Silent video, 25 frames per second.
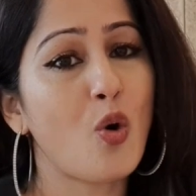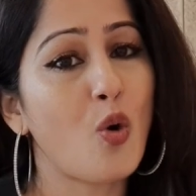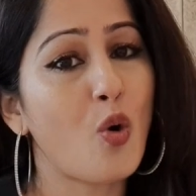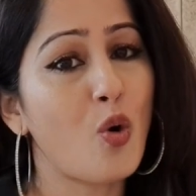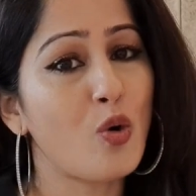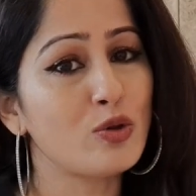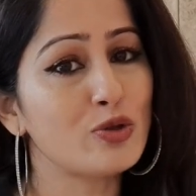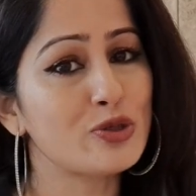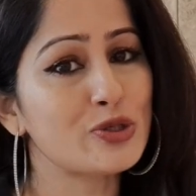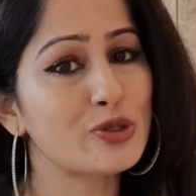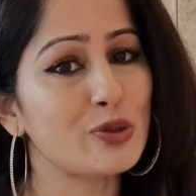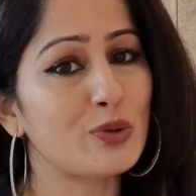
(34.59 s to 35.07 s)

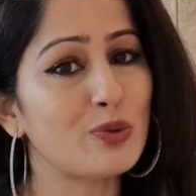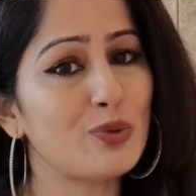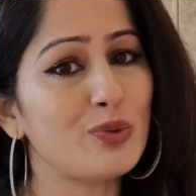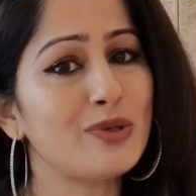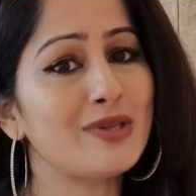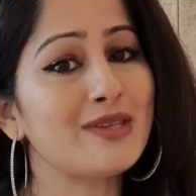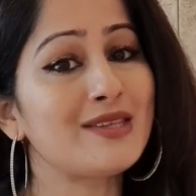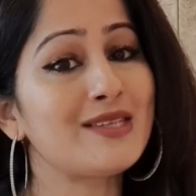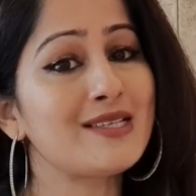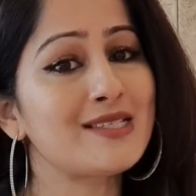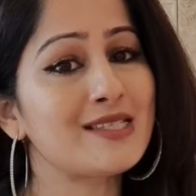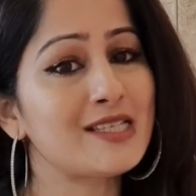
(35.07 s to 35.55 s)
Also,
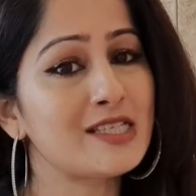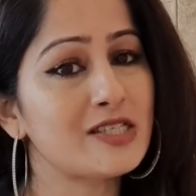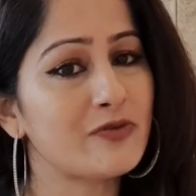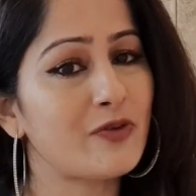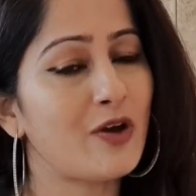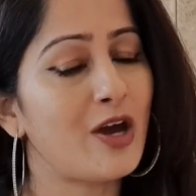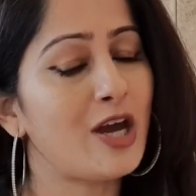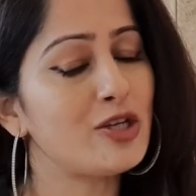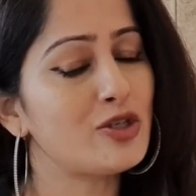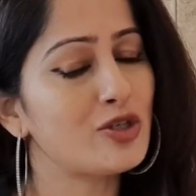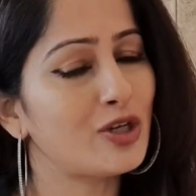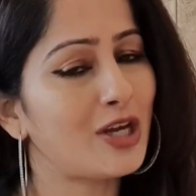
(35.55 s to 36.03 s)
this is
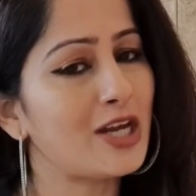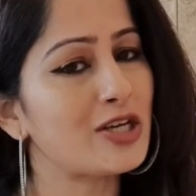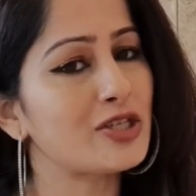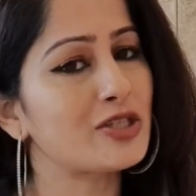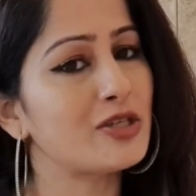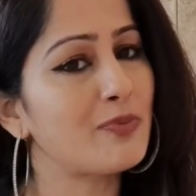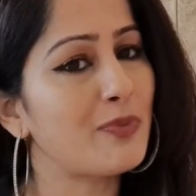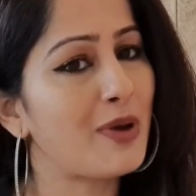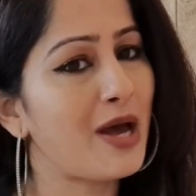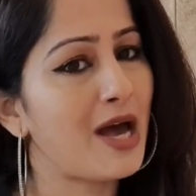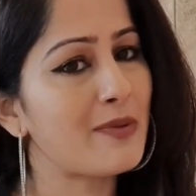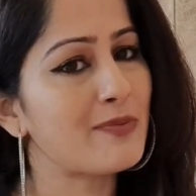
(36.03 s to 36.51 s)
for
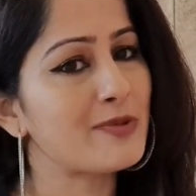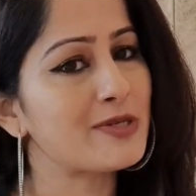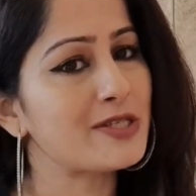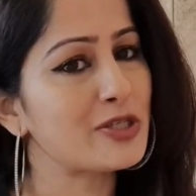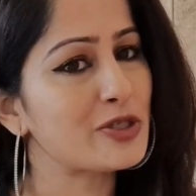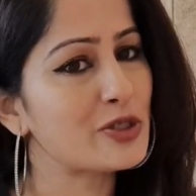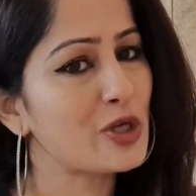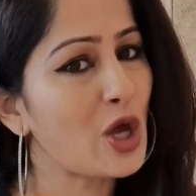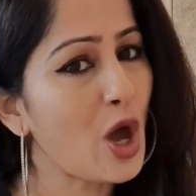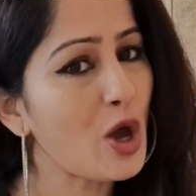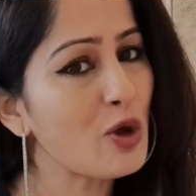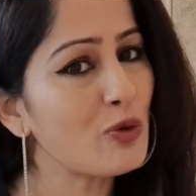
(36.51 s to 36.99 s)
educational
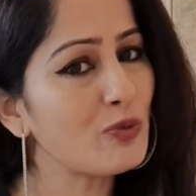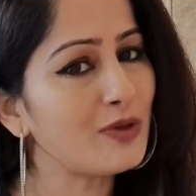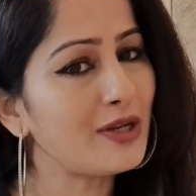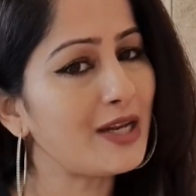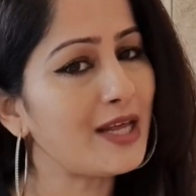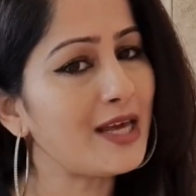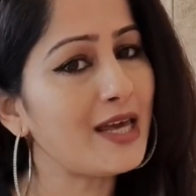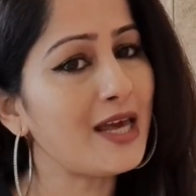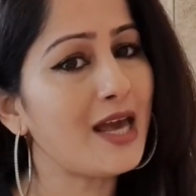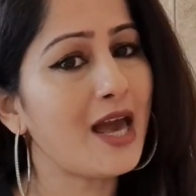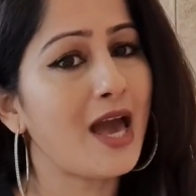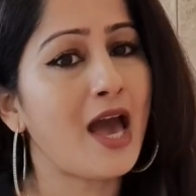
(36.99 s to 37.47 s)
purposes
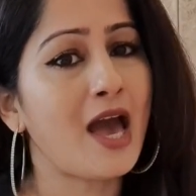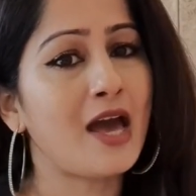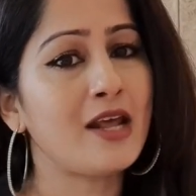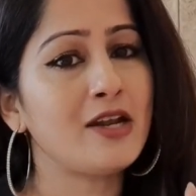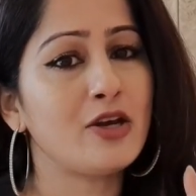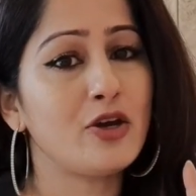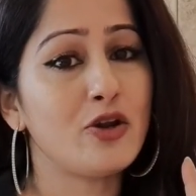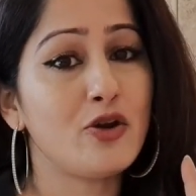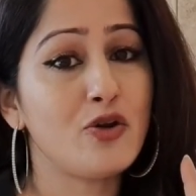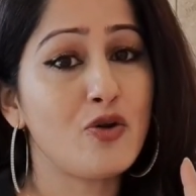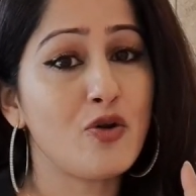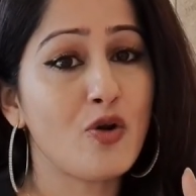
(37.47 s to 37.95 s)
only
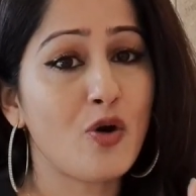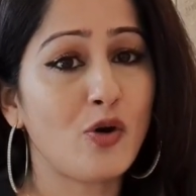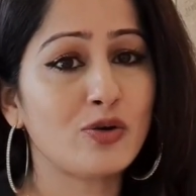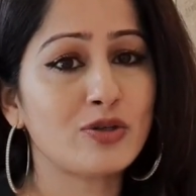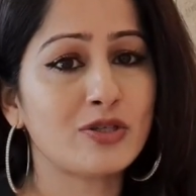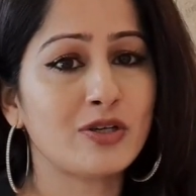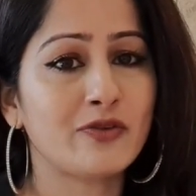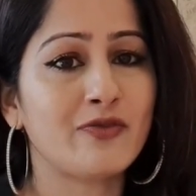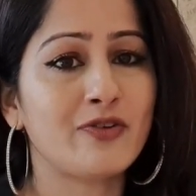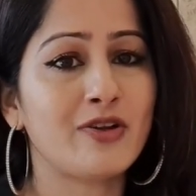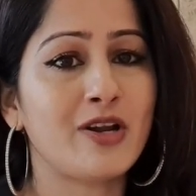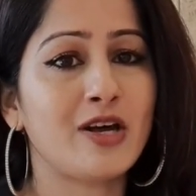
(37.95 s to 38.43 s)
and
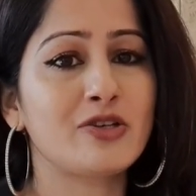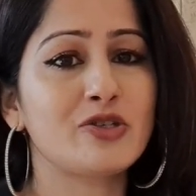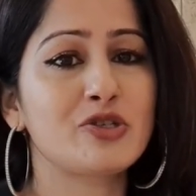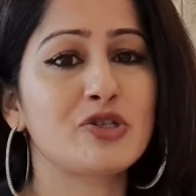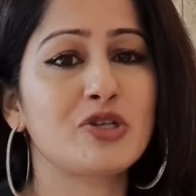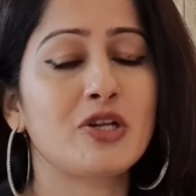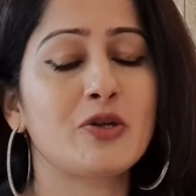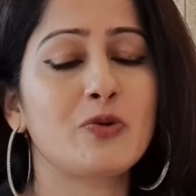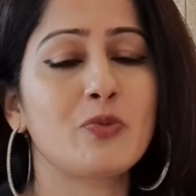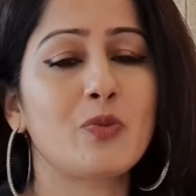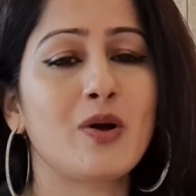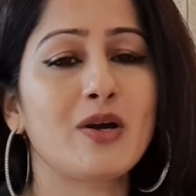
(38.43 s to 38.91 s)
not a
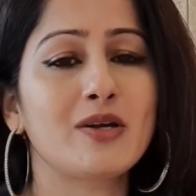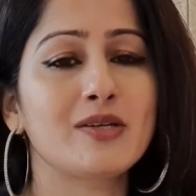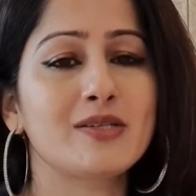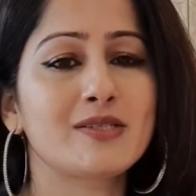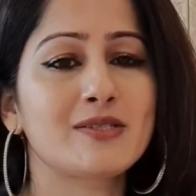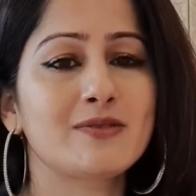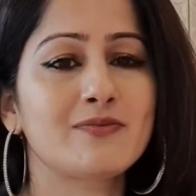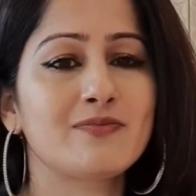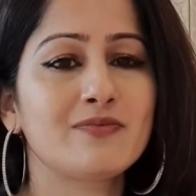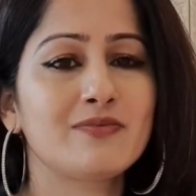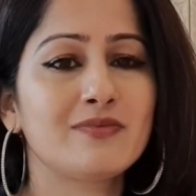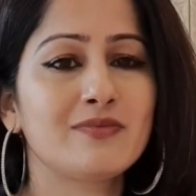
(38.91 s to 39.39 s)
financial advice.